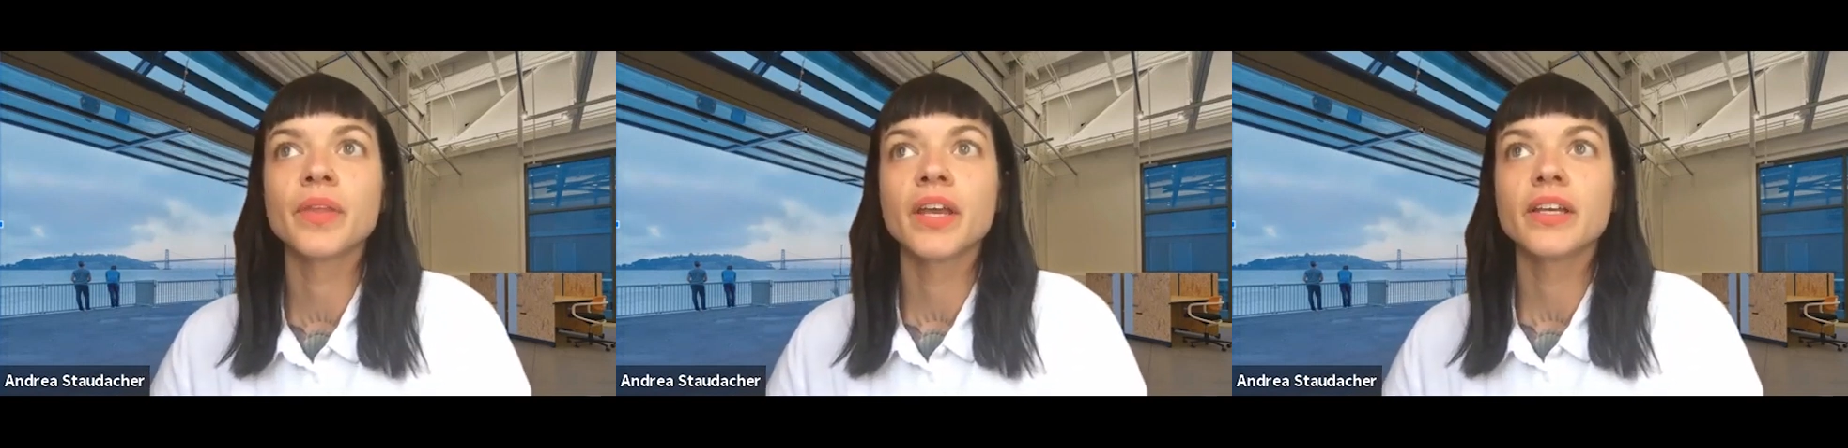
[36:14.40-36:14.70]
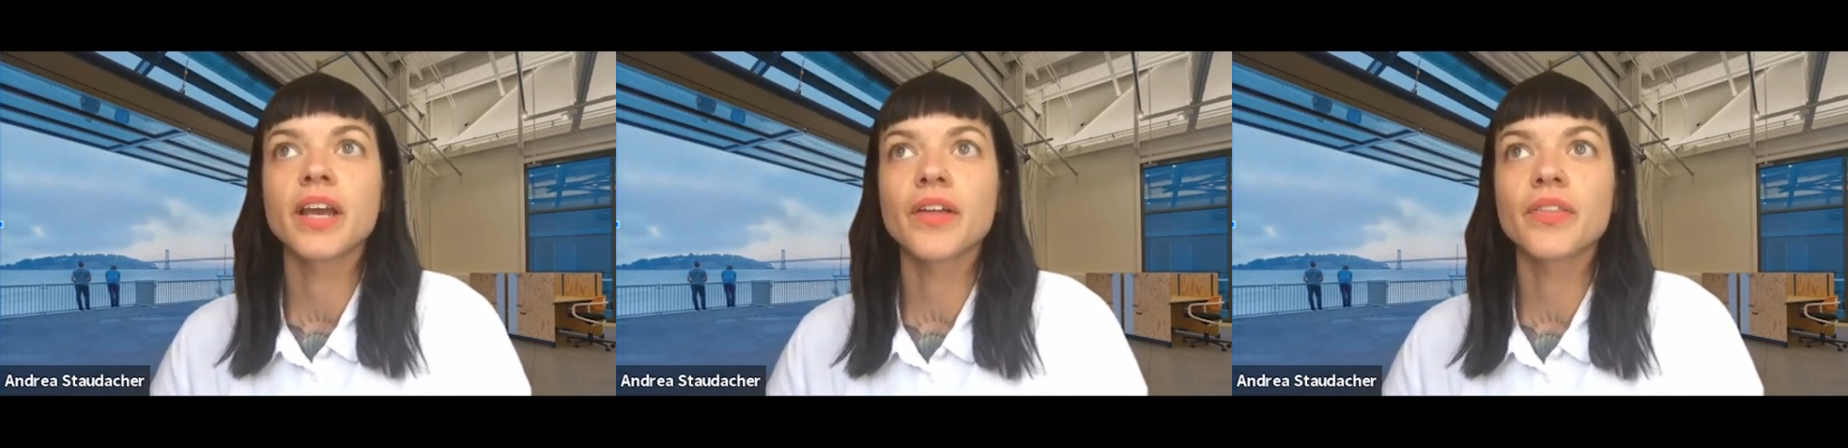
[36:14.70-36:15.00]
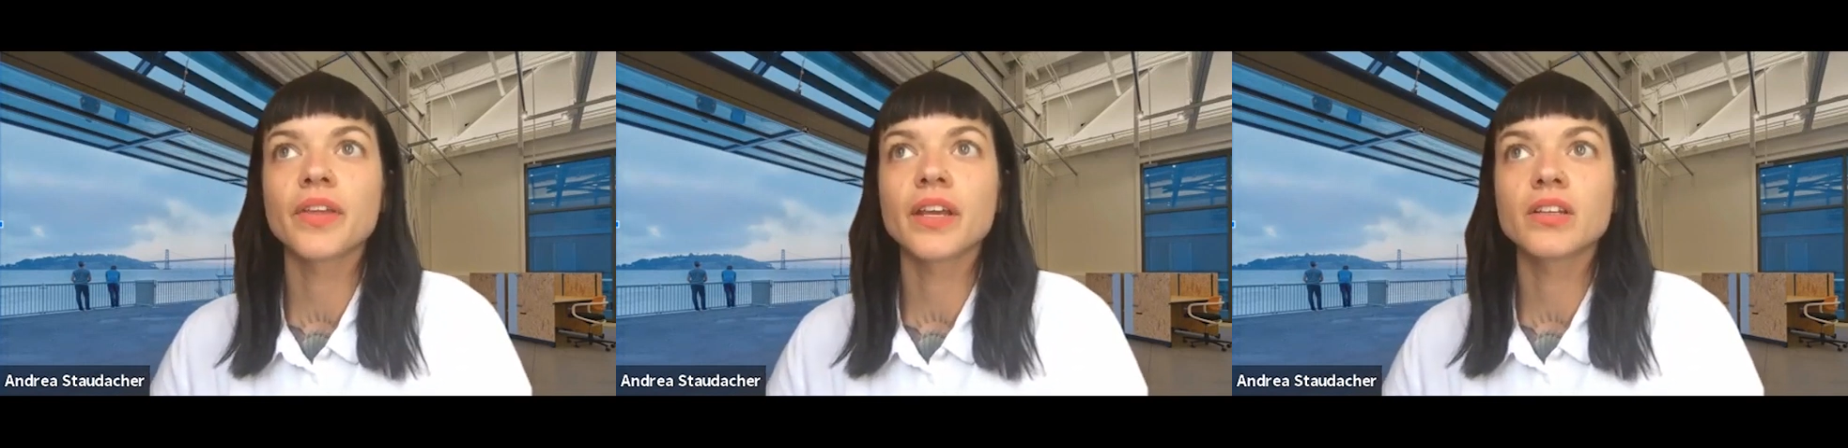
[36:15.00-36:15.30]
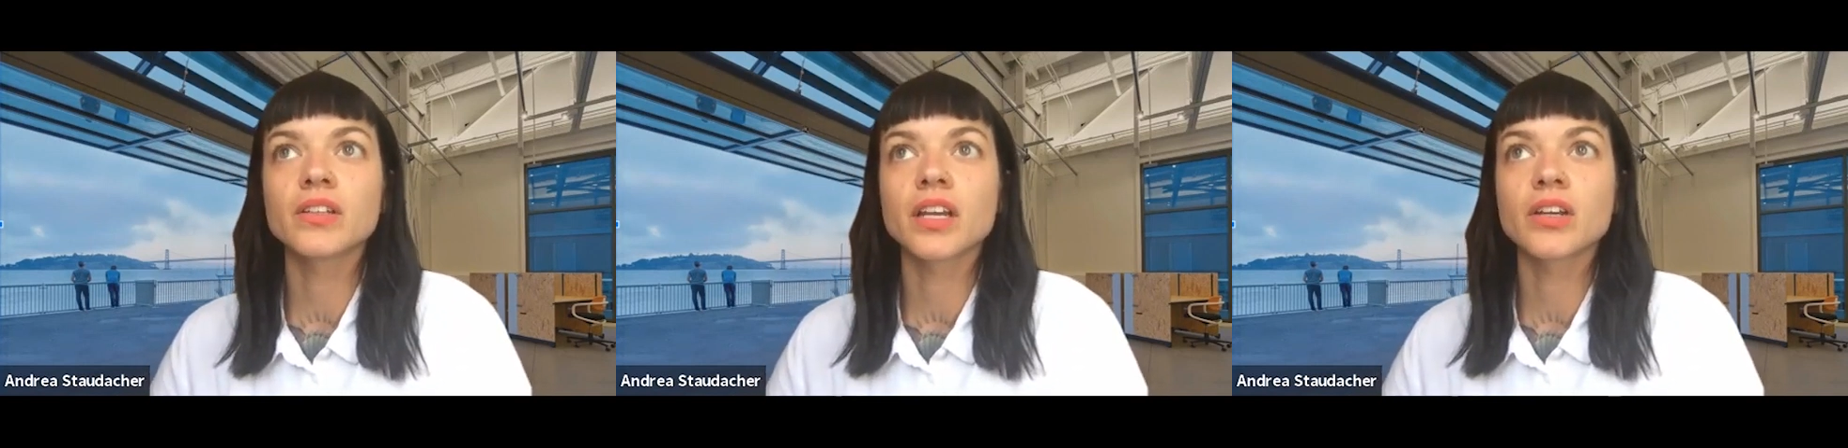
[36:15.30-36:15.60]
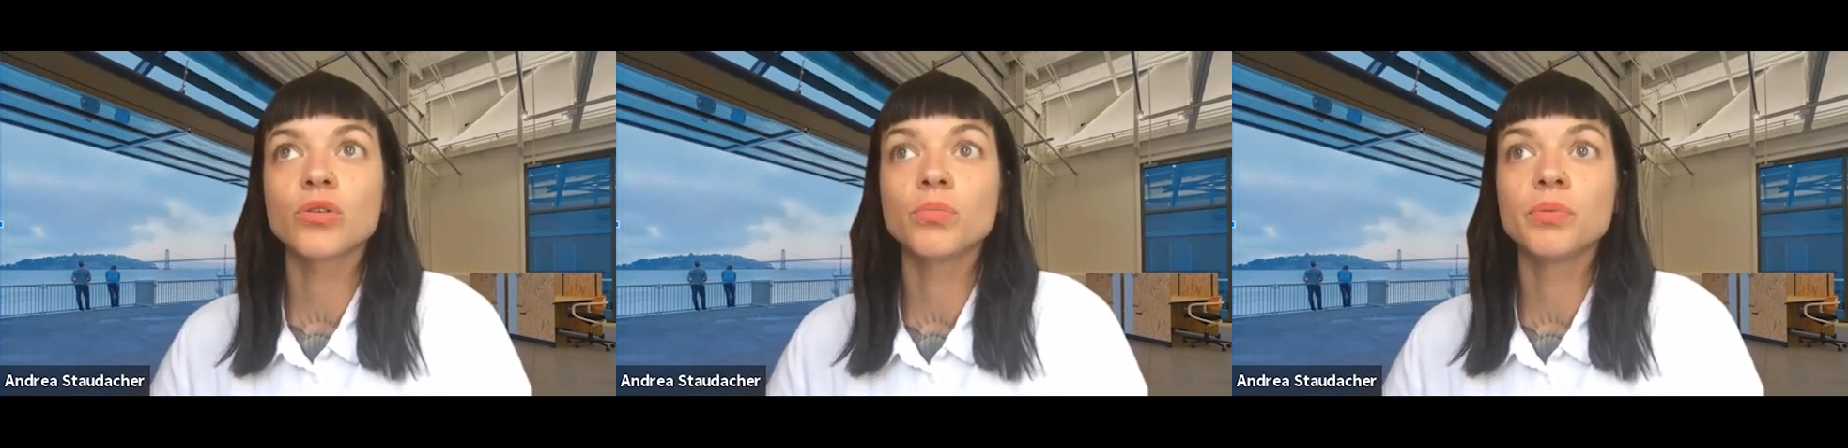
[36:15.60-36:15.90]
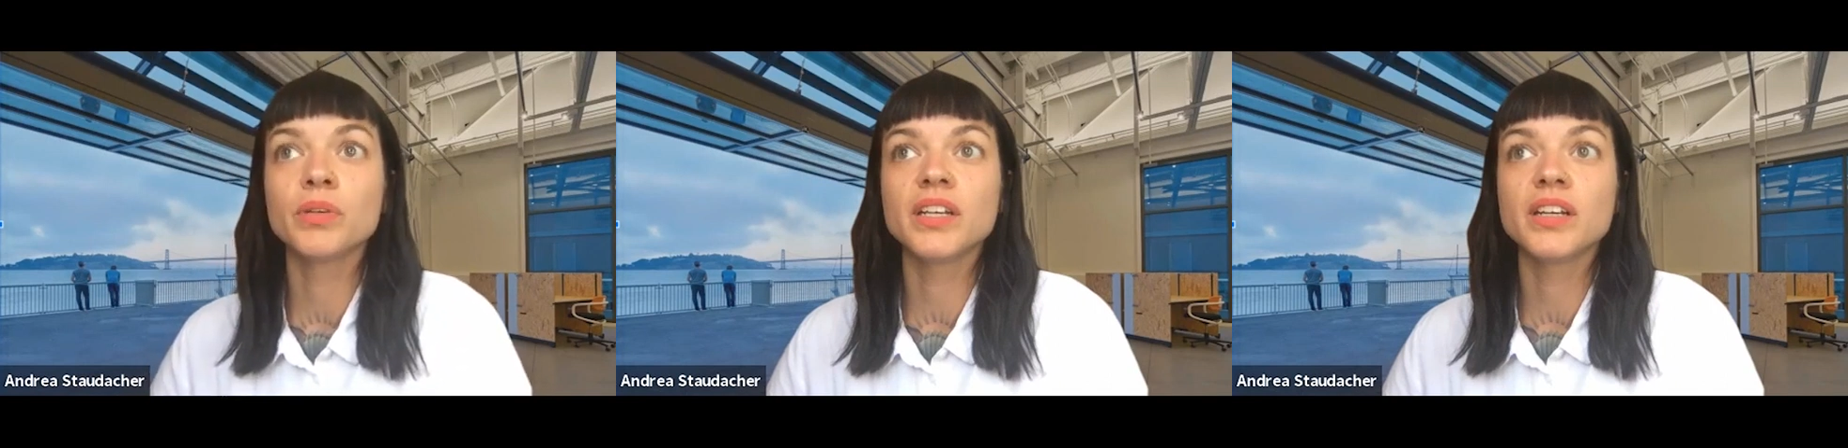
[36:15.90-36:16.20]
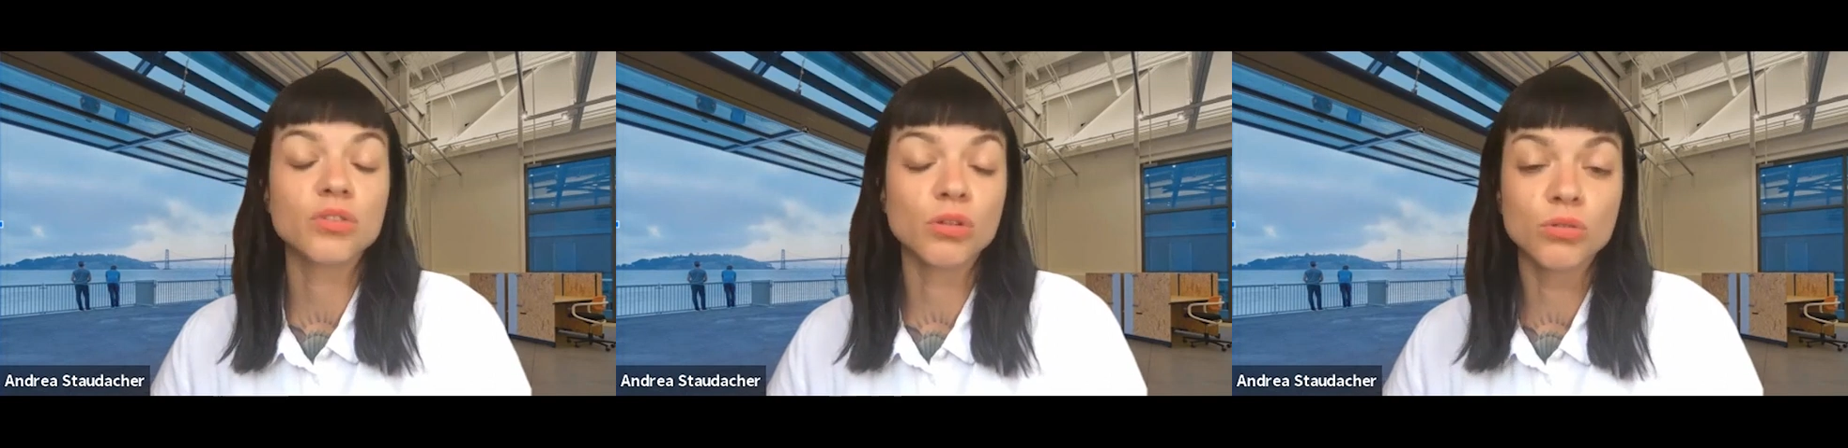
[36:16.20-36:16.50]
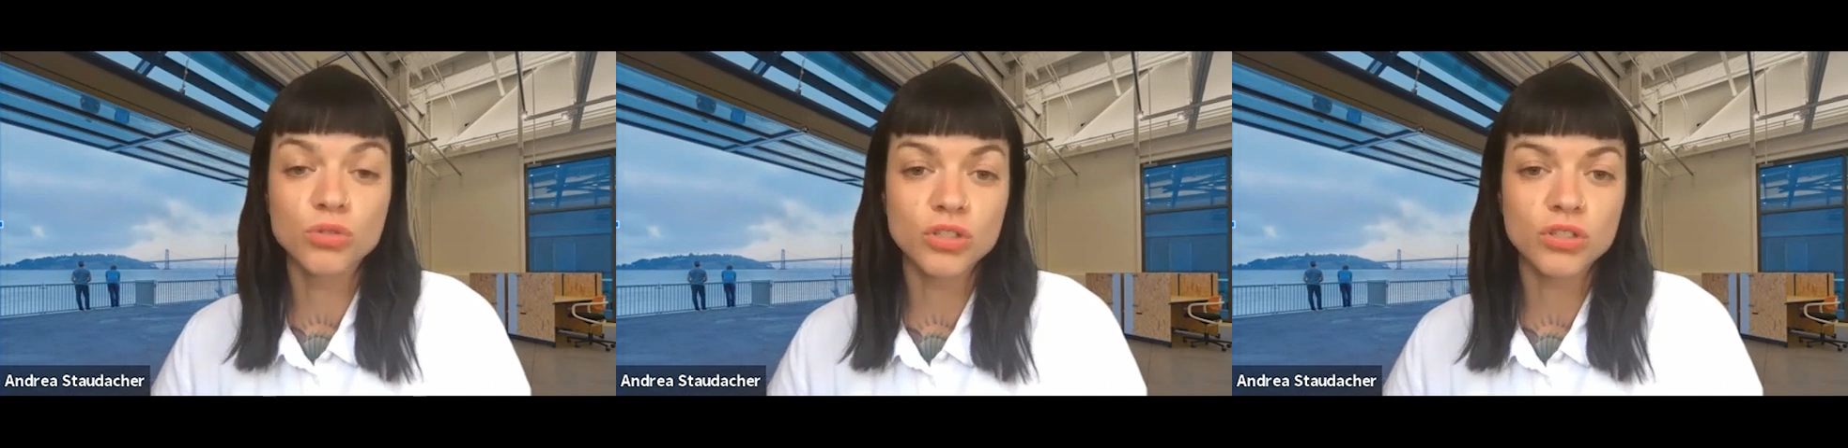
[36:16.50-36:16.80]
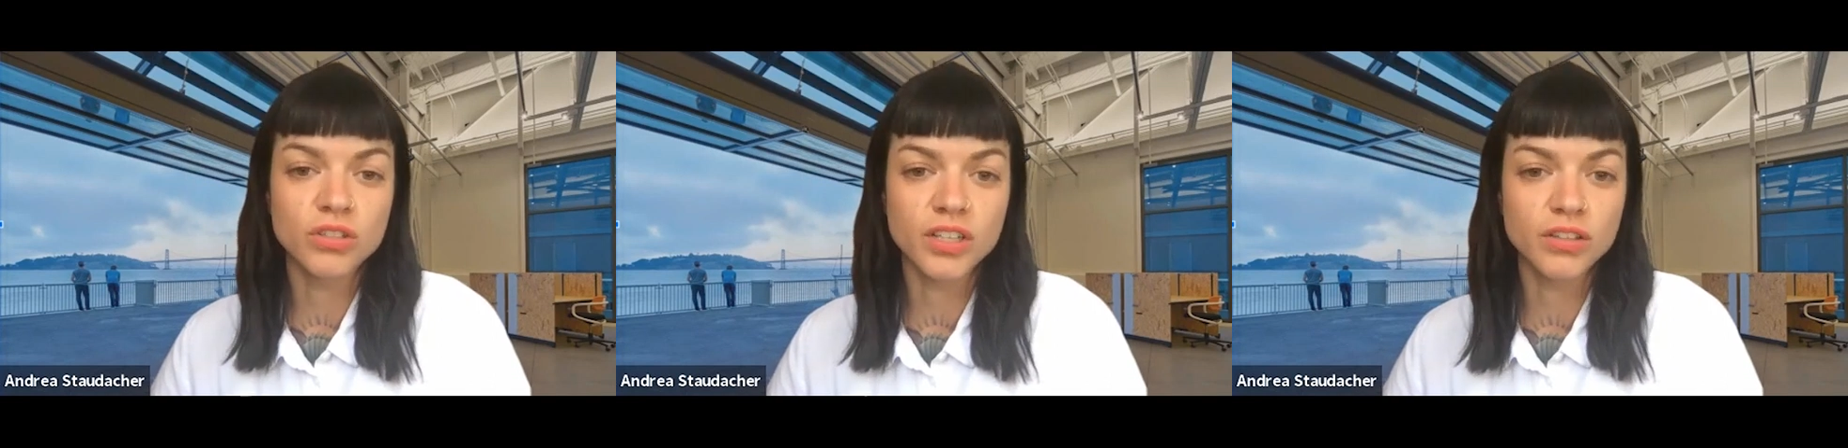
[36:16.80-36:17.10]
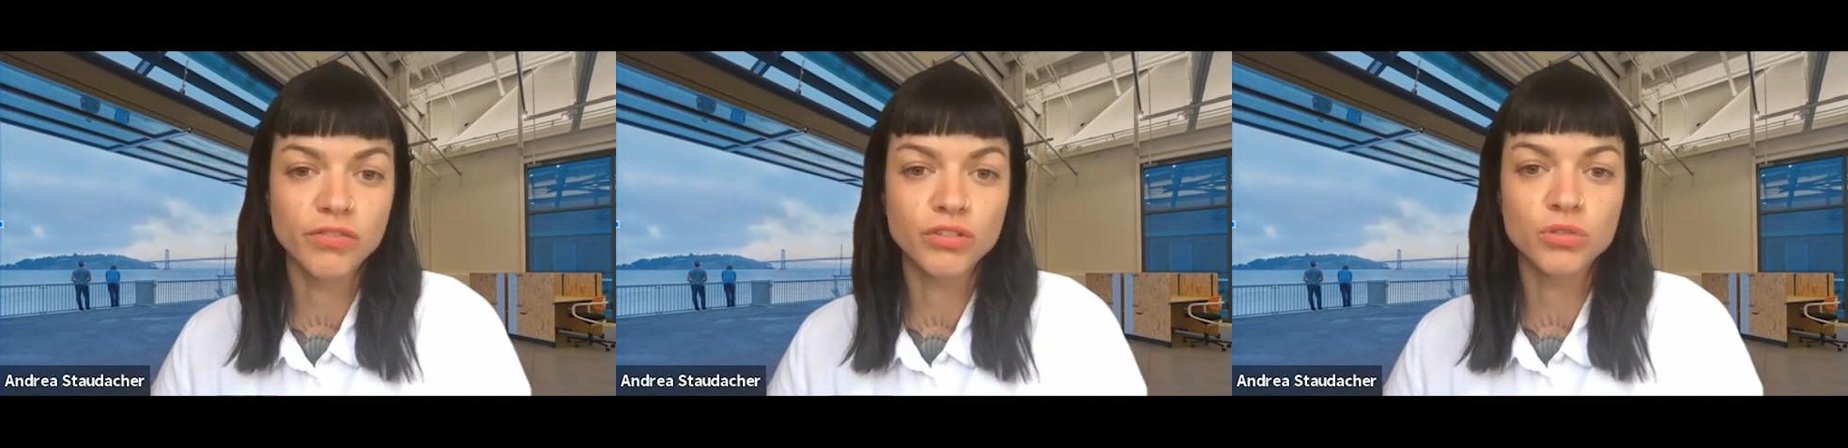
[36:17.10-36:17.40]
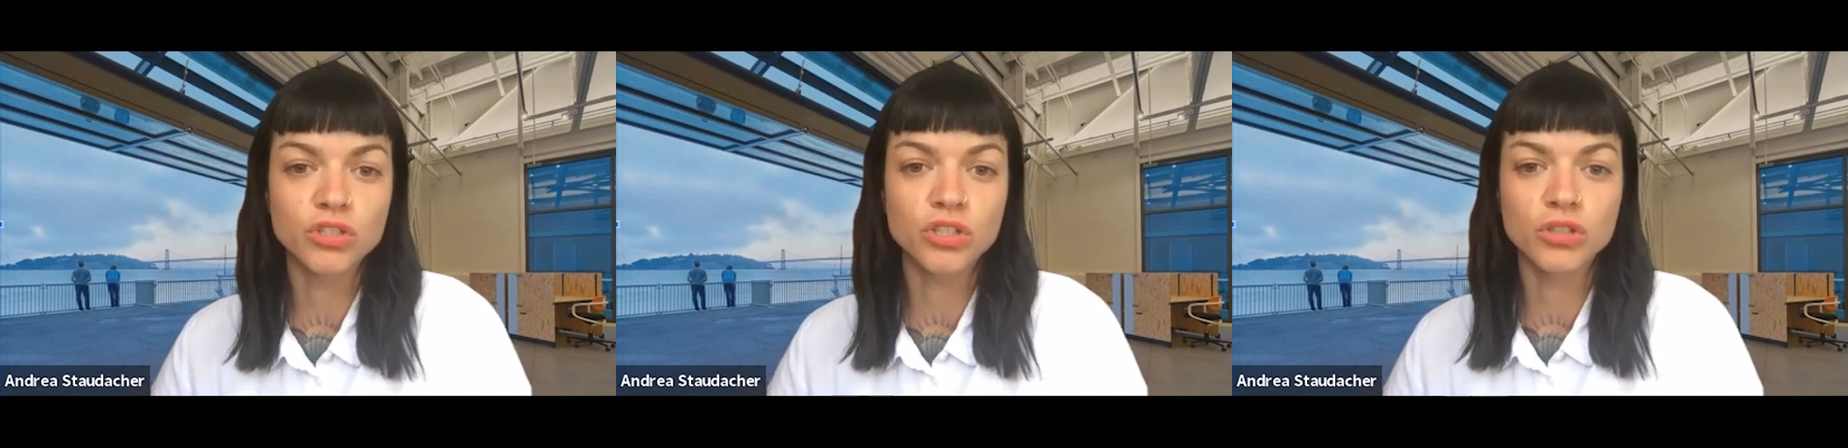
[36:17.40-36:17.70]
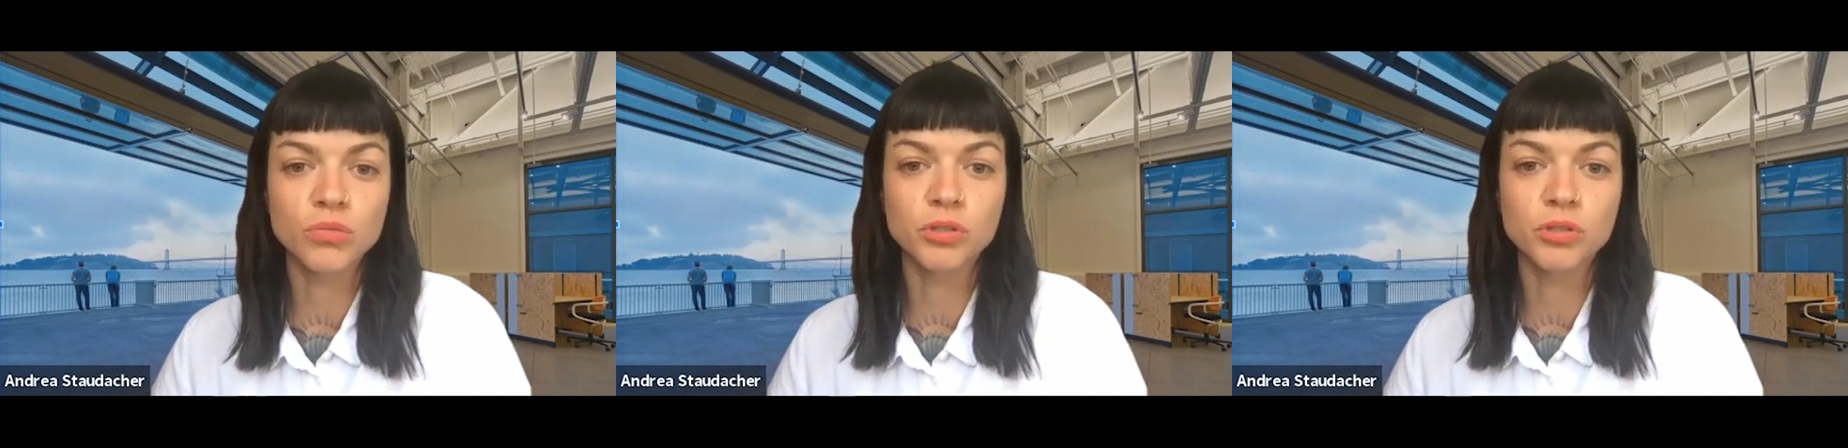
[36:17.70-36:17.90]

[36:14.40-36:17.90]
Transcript: yeah, they could be a solution in the future to